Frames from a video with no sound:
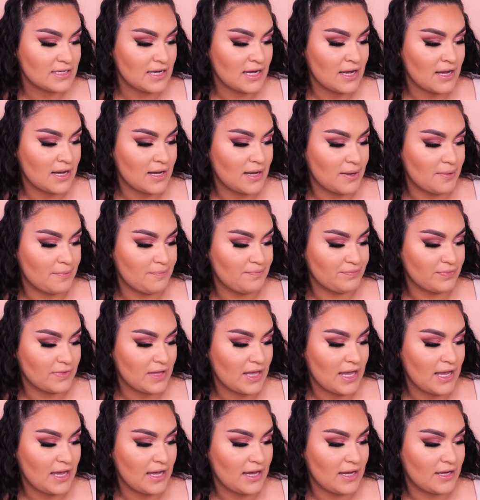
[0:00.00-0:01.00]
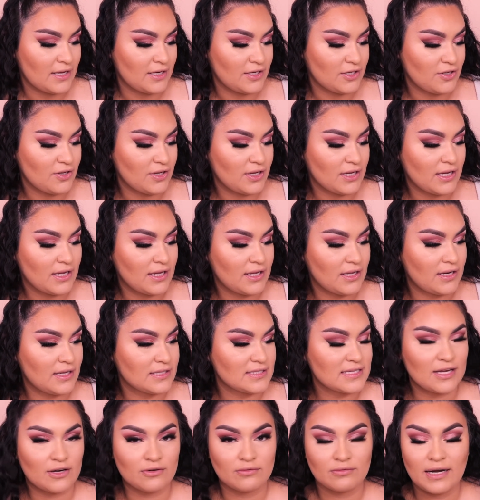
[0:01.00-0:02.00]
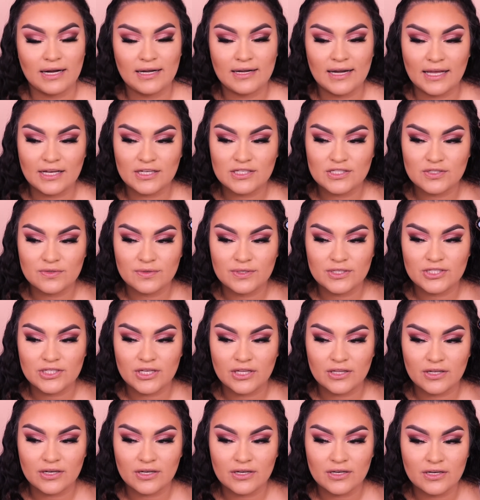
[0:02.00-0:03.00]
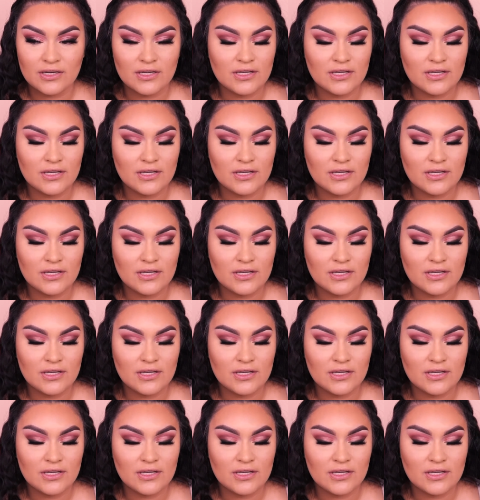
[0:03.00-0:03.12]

and you can, it's like right next to each other.